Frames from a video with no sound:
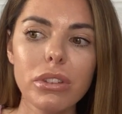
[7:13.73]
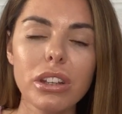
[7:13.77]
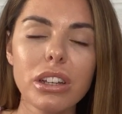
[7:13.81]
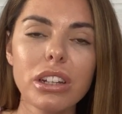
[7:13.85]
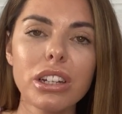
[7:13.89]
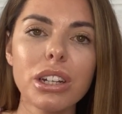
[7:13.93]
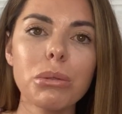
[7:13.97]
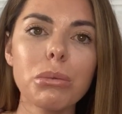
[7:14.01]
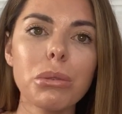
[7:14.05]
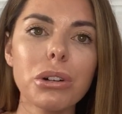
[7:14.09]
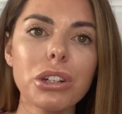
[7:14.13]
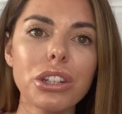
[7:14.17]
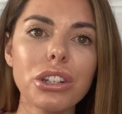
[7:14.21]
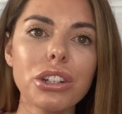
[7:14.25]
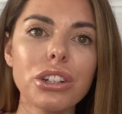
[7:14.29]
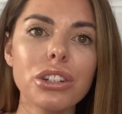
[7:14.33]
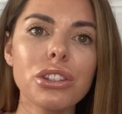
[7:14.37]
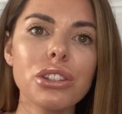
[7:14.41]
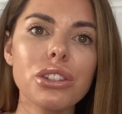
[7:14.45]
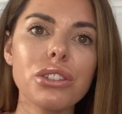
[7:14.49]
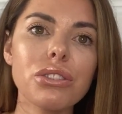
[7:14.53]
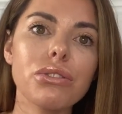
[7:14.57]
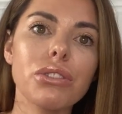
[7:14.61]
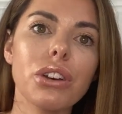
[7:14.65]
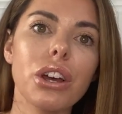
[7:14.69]
Now, what you can
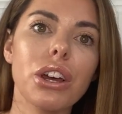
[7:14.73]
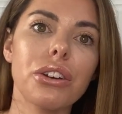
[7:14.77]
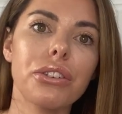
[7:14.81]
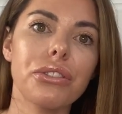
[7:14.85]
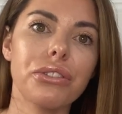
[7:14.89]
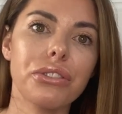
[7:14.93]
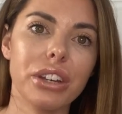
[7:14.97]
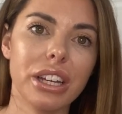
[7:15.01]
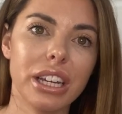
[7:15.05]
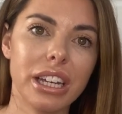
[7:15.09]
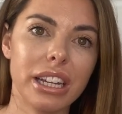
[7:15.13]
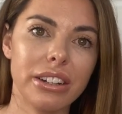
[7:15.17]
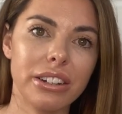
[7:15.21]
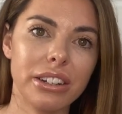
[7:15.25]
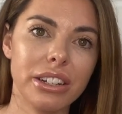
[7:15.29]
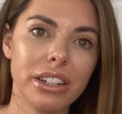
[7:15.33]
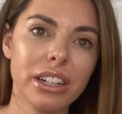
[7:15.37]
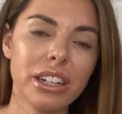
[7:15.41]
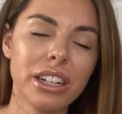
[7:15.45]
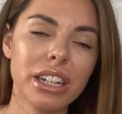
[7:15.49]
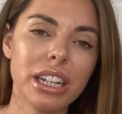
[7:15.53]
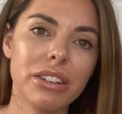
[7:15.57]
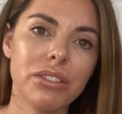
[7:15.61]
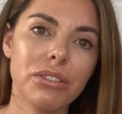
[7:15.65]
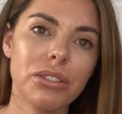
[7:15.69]
do for
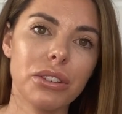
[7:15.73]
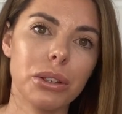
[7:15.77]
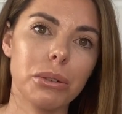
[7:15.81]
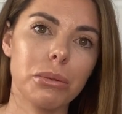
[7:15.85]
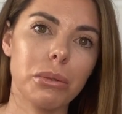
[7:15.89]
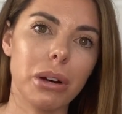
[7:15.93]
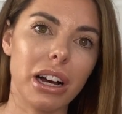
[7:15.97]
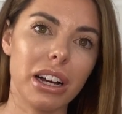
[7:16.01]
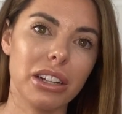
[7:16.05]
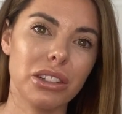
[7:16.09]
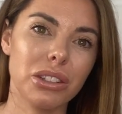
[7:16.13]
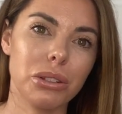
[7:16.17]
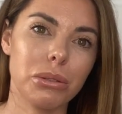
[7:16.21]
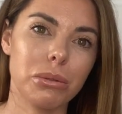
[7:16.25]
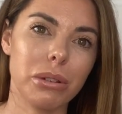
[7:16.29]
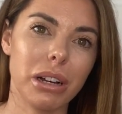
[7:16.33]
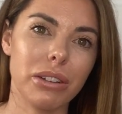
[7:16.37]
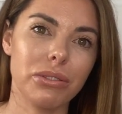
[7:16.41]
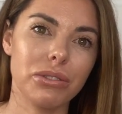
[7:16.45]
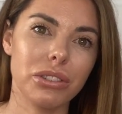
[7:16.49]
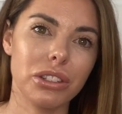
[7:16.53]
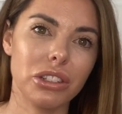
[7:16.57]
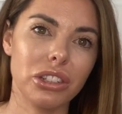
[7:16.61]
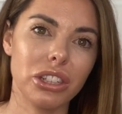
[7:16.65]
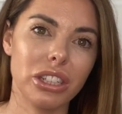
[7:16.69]
ovarian, if you do
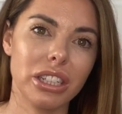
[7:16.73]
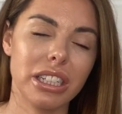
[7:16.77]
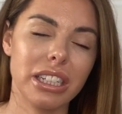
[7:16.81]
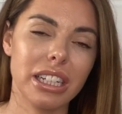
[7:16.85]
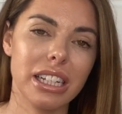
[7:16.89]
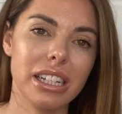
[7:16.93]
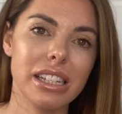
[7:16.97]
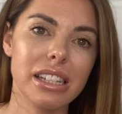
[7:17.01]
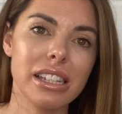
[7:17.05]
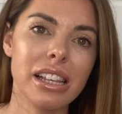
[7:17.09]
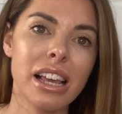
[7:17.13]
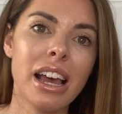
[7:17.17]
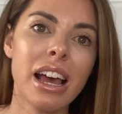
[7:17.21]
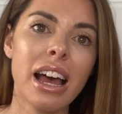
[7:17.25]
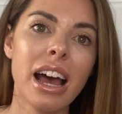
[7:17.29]
have the gene, is